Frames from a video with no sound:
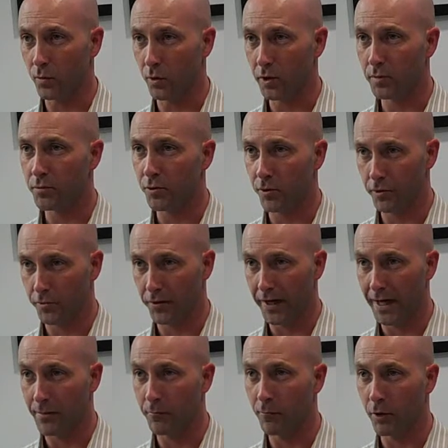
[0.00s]
Work
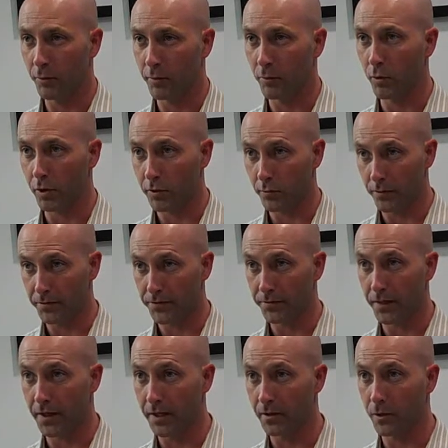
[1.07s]
program, where we work
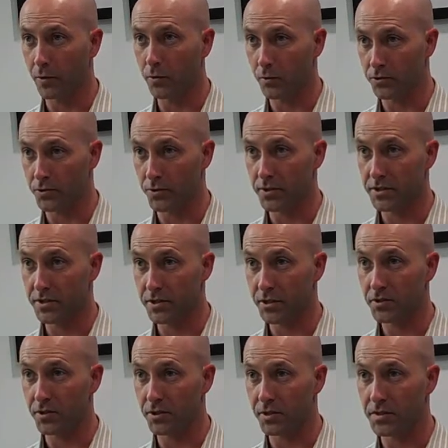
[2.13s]
with local
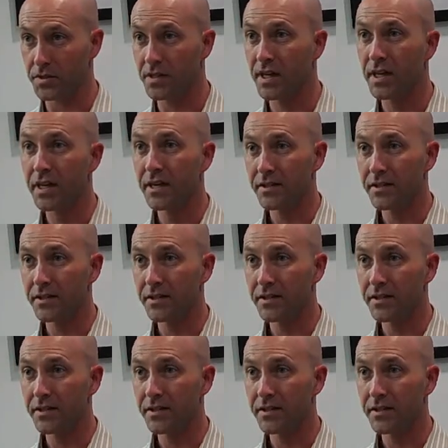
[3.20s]
jurisdictions